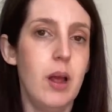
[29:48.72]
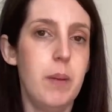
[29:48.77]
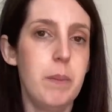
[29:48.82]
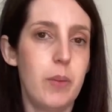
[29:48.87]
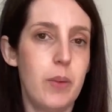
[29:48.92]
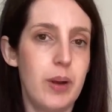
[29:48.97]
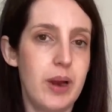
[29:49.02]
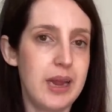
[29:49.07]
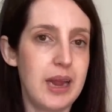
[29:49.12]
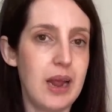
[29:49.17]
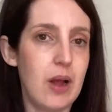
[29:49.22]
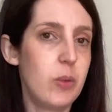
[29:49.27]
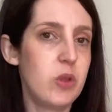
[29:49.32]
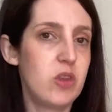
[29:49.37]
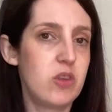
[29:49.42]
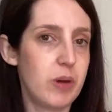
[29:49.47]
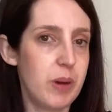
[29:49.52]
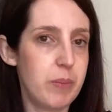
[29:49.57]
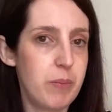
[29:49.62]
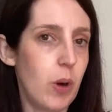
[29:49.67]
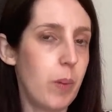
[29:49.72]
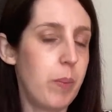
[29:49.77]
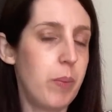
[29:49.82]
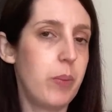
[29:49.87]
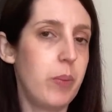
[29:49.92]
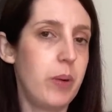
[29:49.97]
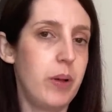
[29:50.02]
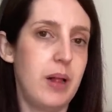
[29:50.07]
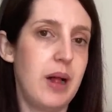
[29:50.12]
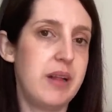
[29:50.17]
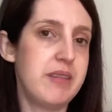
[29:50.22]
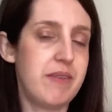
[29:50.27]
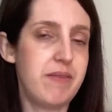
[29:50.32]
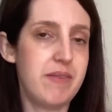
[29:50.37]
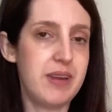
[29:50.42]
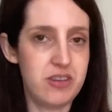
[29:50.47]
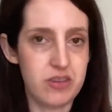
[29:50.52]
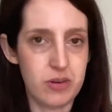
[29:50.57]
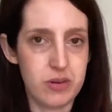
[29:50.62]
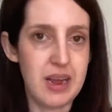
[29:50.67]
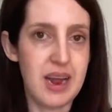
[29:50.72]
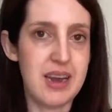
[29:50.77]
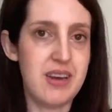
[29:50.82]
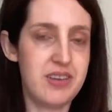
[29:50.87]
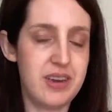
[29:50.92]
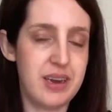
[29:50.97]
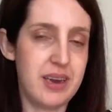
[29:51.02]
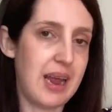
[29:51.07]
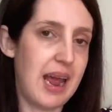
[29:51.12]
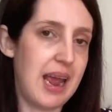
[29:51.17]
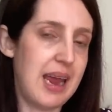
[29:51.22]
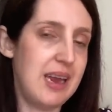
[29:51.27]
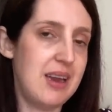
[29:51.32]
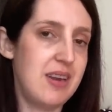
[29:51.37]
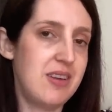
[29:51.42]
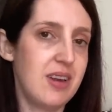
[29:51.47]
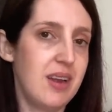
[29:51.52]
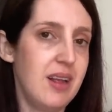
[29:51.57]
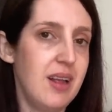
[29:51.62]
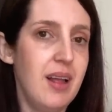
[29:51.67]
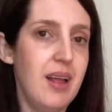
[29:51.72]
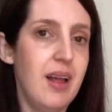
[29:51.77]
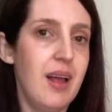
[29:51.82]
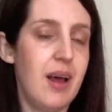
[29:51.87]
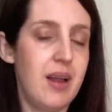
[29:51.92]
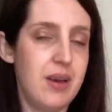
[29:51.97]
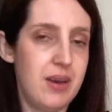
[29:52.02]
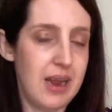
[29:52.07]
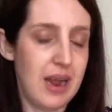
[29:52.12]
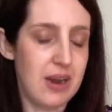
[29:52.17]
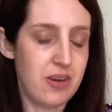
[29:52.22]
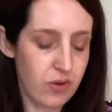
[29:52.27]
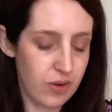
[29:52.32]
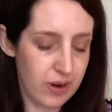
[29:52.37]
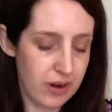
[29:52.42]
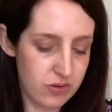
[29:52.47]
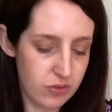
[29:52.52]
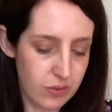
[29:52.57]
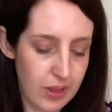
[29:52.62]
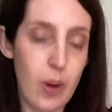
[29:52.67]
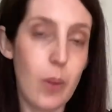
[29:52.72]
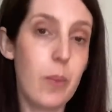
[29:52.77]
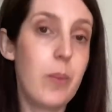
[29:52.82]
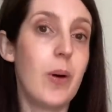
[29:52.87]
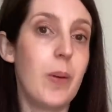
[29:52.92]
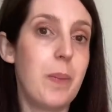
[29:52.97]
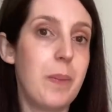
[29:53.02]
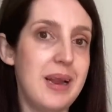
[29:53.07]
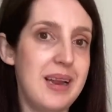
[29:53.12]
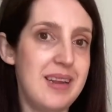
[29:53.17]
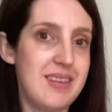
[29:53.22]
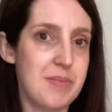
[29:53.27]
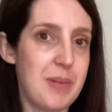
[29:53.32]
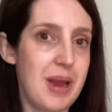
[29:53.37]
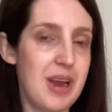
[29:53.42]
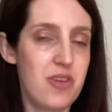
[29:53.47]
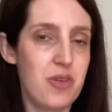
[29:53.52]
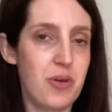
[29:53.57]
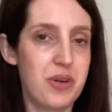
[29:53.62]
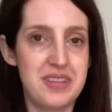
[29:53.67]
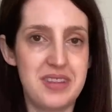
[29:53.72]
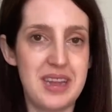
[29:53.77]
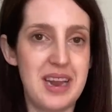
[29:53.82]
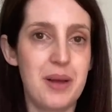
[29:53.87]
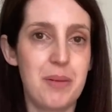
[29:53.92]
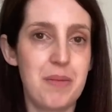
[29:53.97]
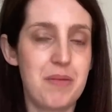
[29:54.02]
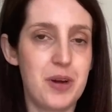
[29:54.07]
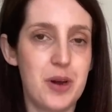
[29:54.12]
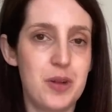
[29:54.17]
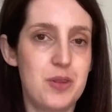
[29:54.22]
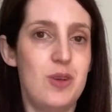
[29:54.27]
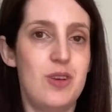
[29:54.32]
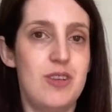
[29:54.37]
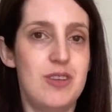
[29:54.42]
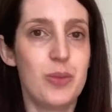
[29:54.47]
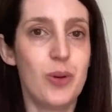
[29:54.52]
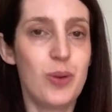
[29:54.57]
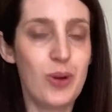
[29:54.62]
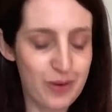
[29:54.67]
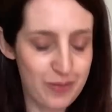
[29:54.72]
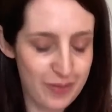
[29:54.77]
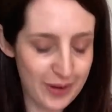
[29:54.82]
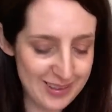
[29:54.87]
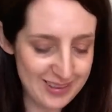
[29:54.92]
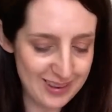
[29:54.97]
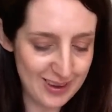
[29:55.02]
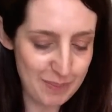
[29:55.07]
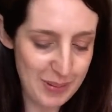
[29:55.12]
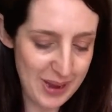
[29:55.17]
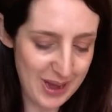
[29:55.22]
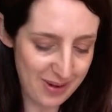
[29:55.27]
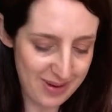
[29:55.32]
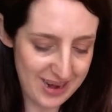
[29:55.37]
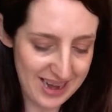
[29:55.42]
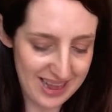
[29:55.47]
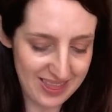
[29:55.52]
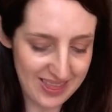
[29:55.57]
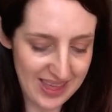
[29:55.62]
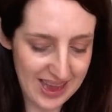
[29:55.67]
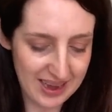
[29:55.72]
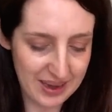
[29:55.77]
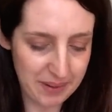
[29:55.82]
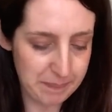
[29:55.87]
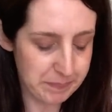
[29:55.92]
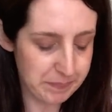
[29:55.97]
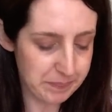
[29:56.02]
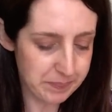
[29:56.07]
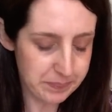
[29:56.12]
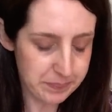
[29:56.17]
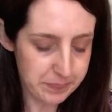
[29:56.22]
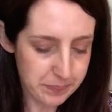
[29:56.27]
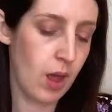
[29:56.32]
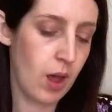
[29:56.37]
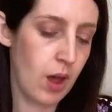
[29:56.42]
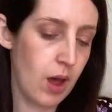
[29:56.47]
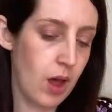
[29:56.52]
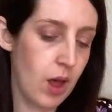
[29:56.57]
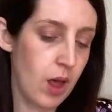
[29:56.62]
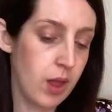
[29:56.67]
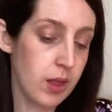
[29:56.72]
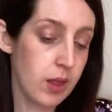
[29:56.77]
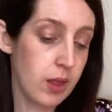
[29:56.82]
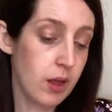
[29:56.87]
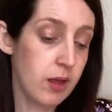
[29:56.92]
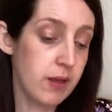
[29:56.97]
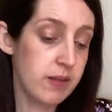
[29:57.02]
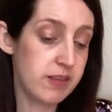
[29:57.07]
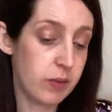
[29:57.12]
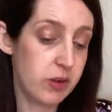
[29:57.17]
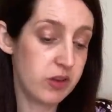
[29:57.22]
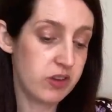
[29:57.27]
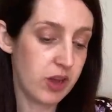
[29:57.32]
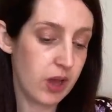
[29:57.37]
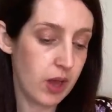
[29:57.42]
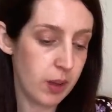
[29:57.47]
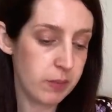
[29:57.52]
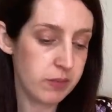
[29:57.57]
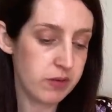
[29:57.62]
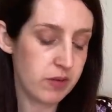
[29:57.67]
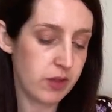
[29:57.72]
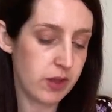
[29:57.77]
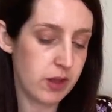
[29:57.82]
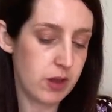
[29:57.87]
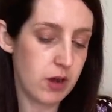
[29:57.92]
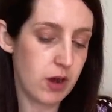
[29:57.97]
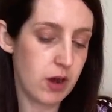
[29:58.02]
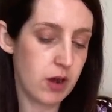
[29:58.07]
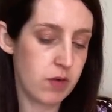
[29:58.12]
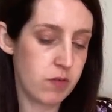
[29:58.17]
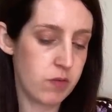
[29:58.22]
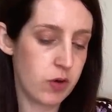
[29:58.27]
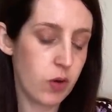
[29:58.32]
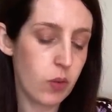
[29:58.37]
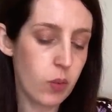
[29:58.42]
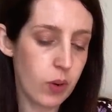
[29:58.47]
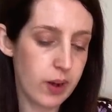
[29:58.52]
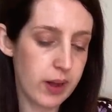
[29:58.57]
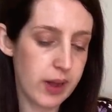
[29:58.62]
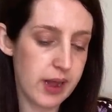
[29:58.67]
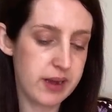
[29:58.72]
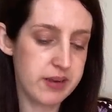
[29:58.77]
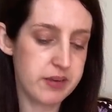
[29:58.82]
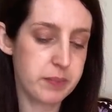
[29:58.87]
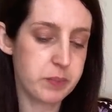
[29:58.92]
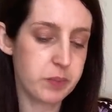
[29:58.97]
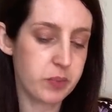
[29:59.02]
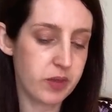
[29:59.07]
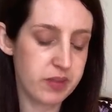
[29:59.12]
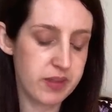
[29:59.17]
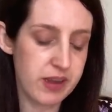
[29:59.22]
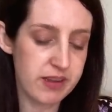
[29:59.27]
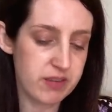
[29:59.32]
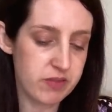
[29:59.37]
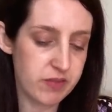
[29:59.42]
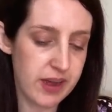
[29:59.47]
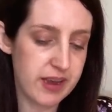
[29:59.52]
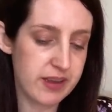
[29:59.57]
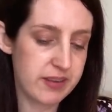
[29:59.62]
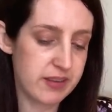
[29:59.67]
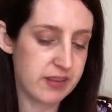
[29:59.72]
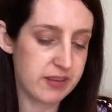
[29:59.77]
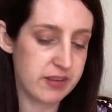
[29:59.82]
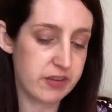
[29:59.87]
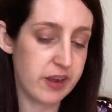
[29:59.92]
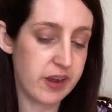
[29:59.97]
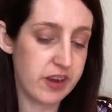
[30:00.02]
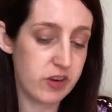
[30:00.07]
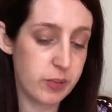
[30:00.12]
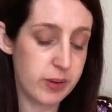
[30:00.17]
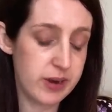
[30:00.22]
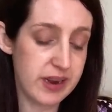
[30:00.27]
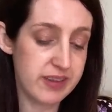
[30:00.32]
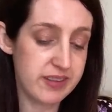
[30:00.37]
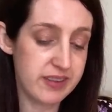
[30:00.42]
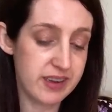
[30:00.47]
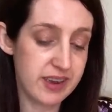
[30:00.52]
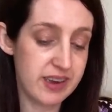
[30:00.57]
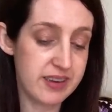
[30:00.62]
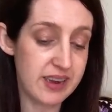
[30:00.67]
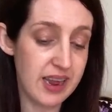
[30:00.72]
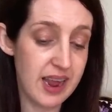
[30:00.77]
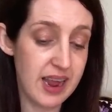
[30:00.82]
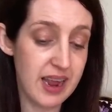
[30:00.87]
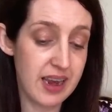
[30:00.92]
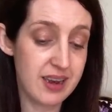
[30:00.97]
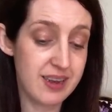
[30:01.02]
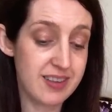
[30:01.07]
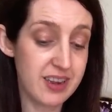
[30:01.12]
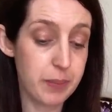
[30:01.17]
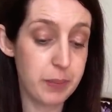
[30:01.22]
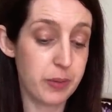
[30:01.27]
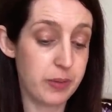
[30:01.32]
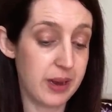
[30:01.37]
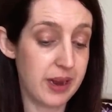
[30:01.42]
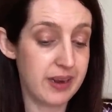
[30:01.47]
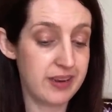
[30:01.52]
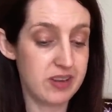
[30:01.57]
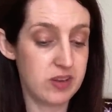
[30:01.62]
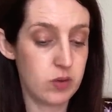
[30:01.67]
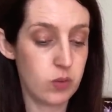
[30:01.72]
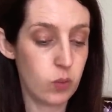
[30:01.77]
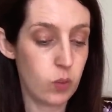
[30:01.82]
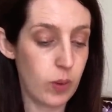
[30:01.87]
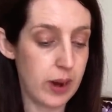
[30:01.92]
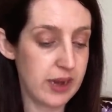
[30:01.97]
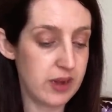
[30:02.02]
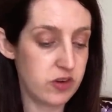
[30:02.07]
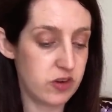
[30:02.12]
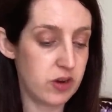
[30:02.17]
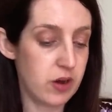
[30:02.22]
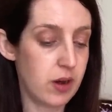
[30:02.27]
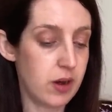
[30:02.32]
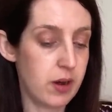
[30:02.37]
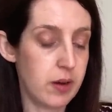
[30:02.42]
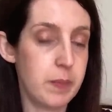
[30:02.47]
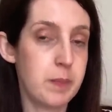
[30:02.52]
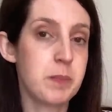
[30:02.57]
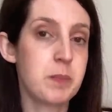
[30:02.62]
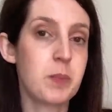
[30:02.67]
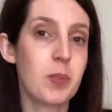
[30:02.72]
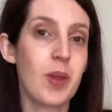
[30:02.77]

but when I get onto my proper wool, I'll definitely do a tension gauge and yeah, try and do that all properly to make sure it doesn't end up far too small or far too big or anything. So in terms of the yarn required, this vest is designed to be knitted in double knit weight yarn